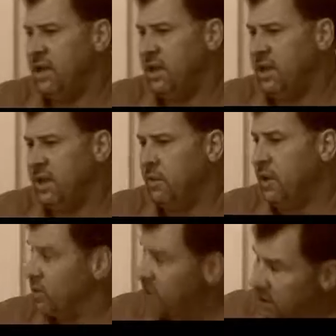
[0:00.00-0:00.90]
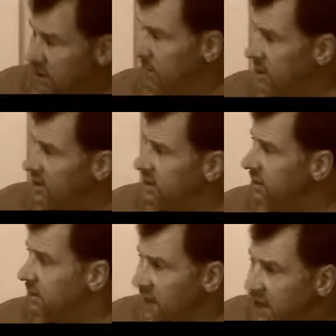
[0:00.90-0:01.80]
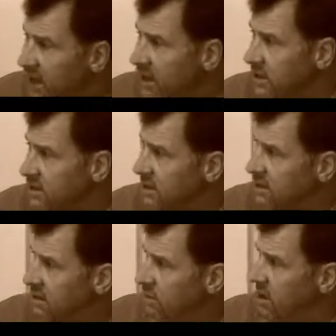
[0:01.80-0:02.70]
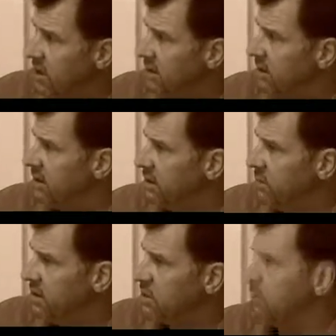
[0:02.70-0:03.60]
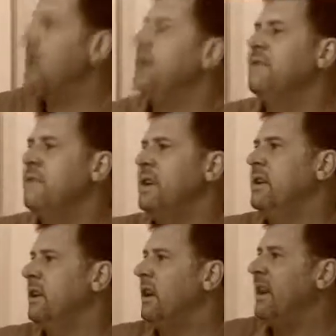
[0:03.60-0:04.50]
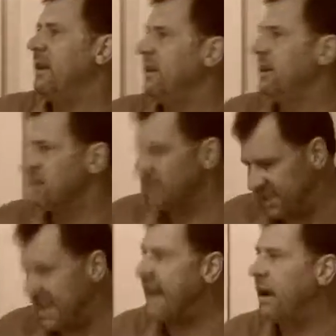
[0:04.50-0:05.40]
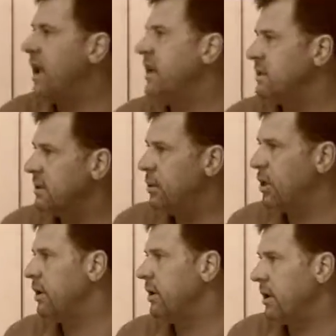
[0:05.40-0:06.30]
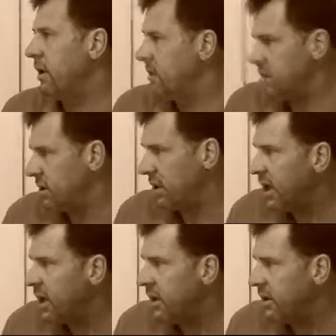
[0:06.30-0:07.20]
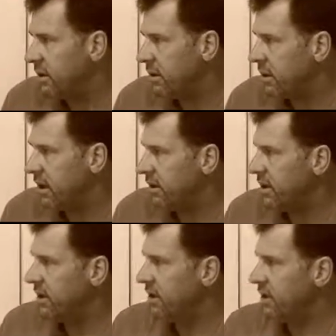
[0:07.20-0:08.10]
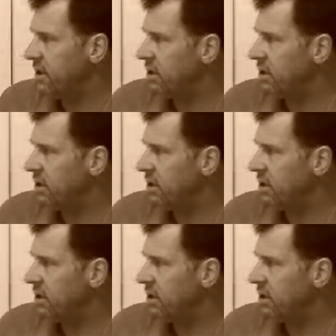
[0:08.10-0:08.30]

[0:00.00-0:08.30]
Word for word: thing uh, we were talking about the other night is that you might, you know, be trying to find a little little satellite somewhere in Chelan or area, you